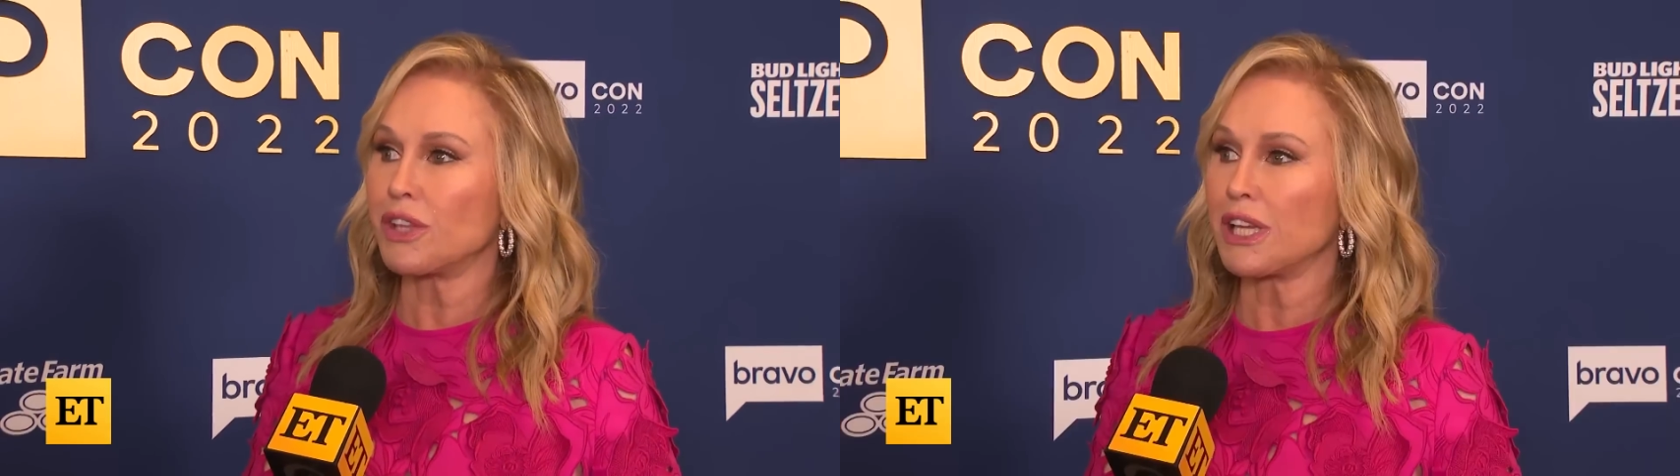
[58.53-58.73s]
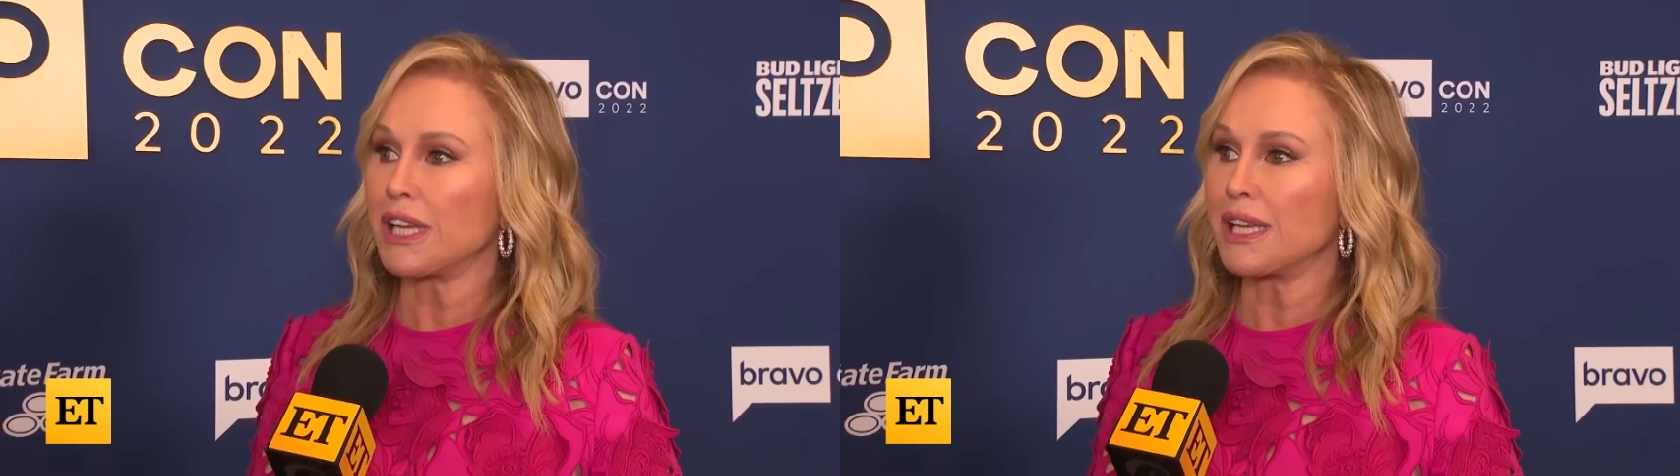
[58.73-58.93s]

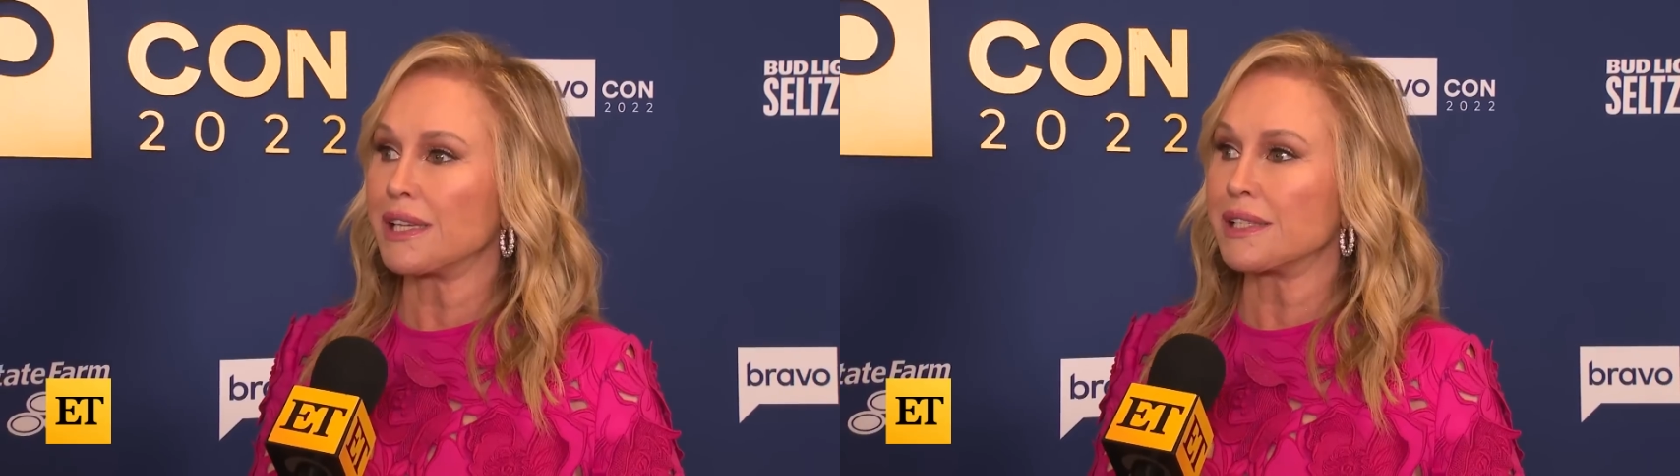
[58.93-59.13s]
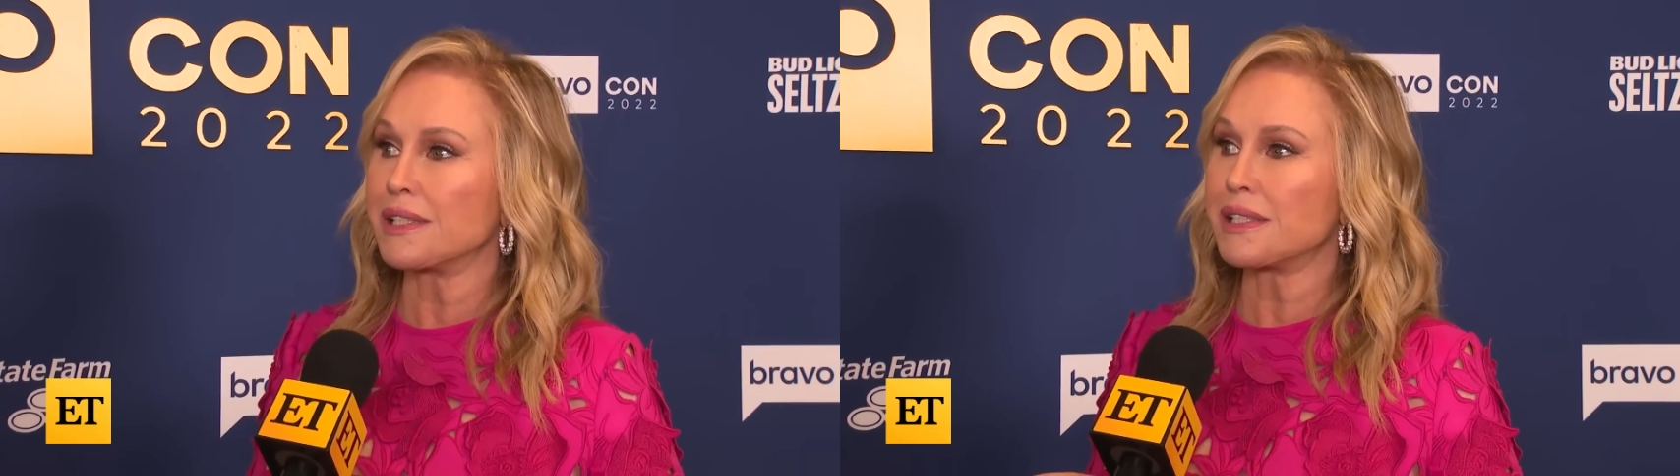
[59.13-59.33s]
thing
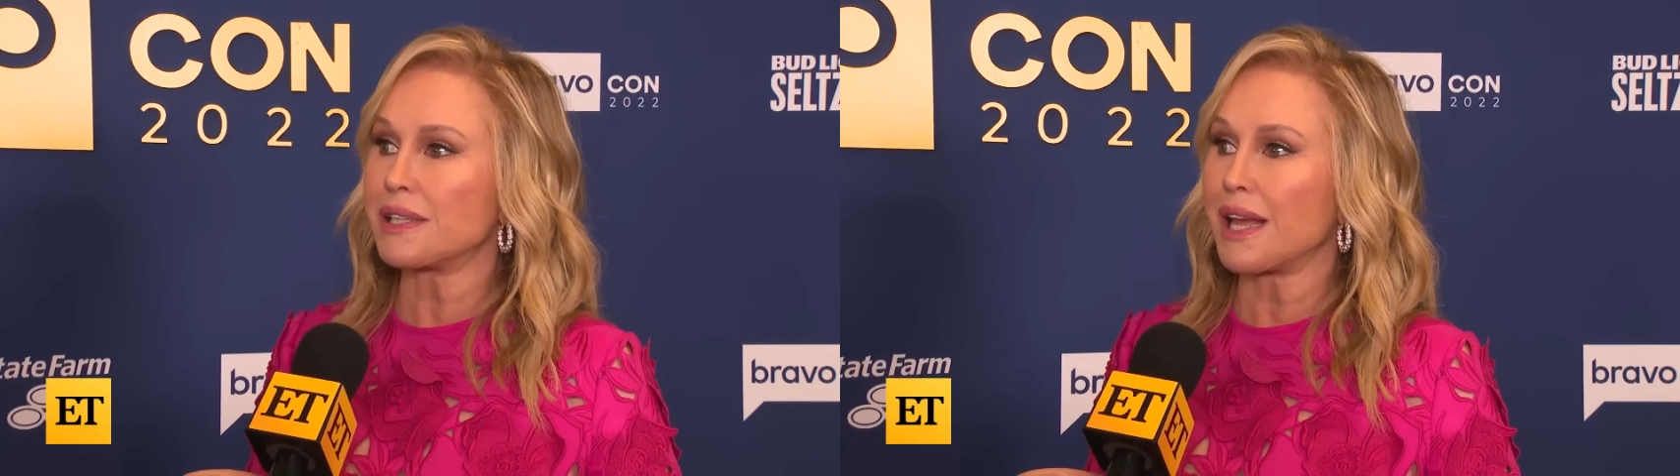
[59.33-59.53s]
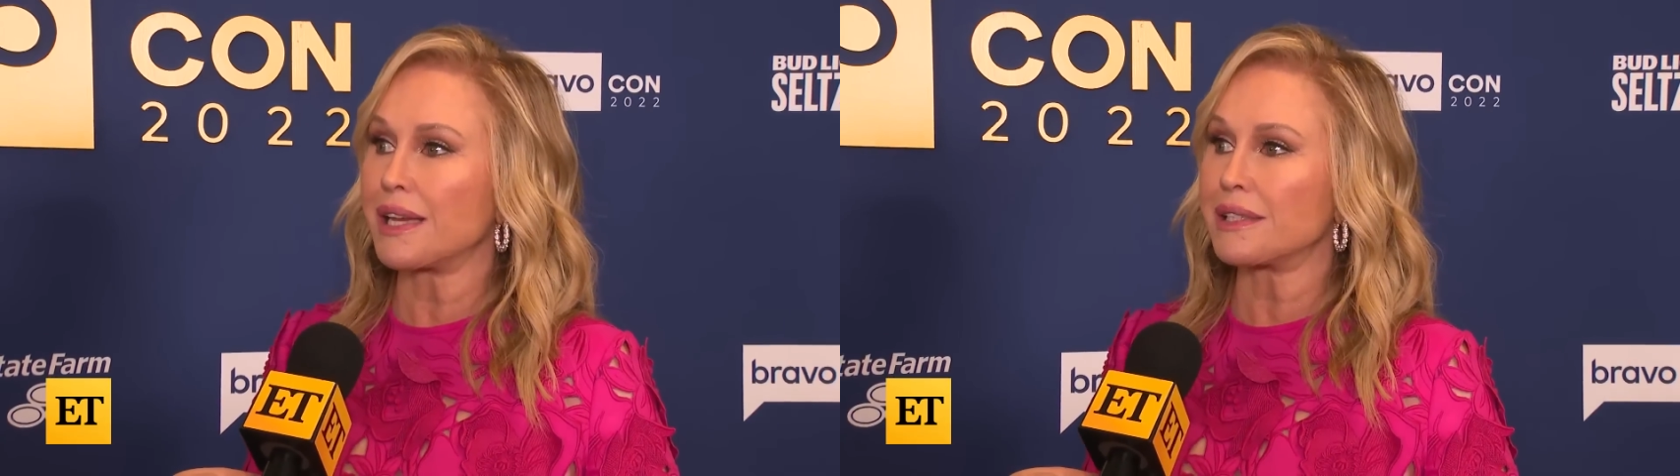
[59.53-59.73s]
is
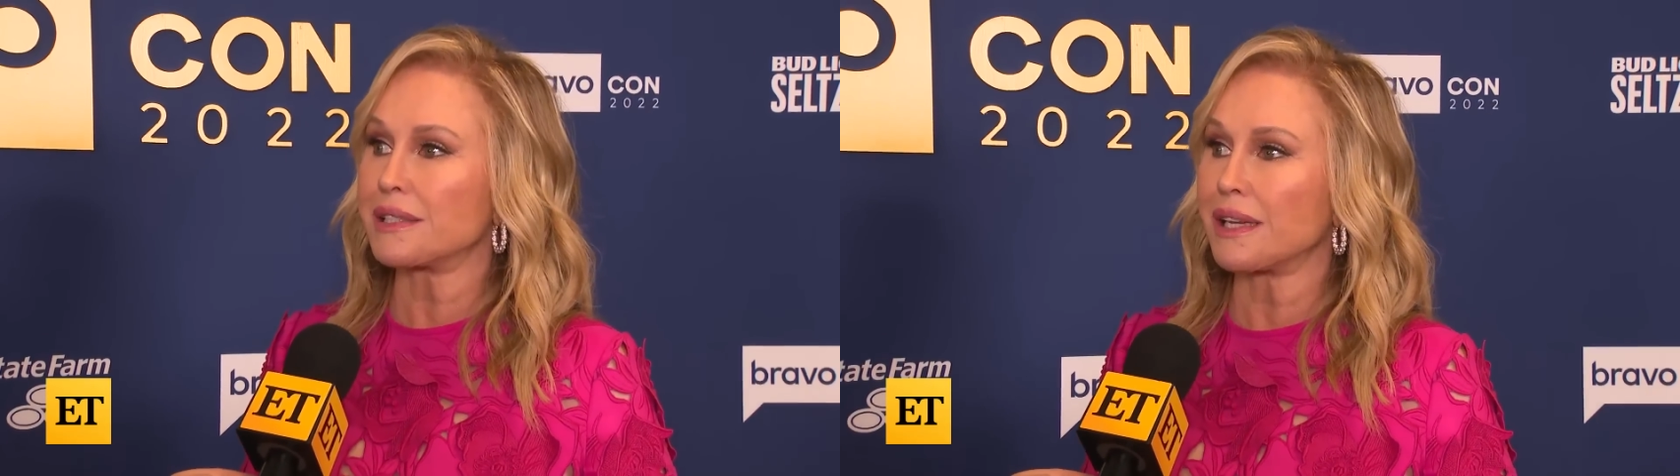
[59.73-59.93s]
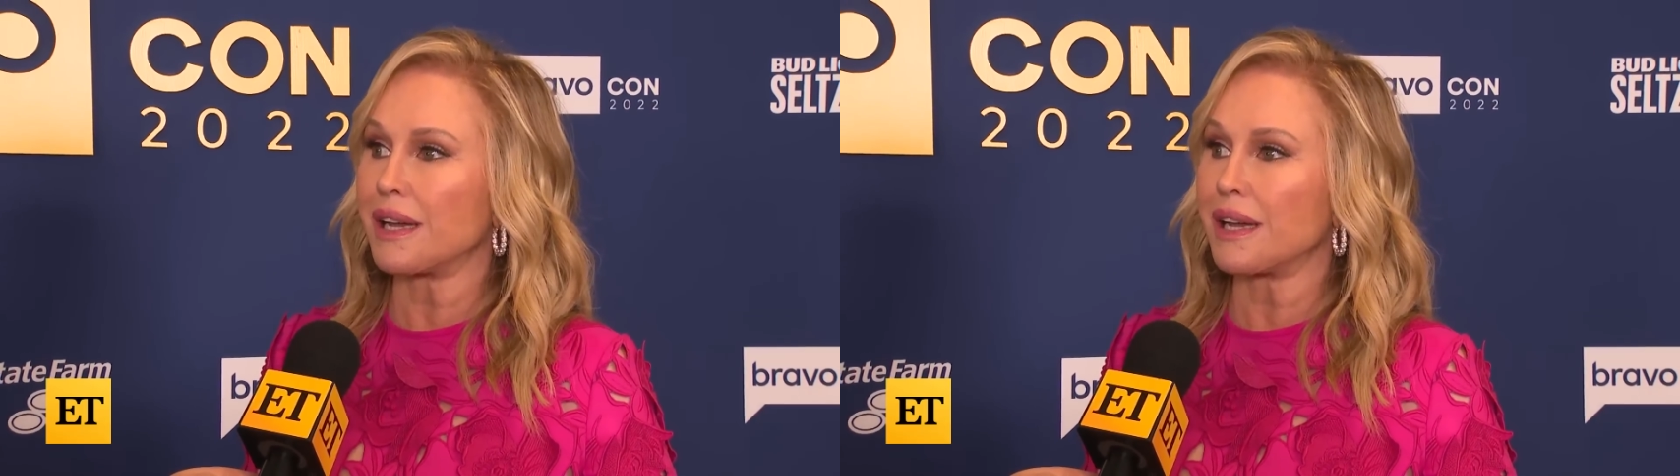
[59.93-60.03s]
that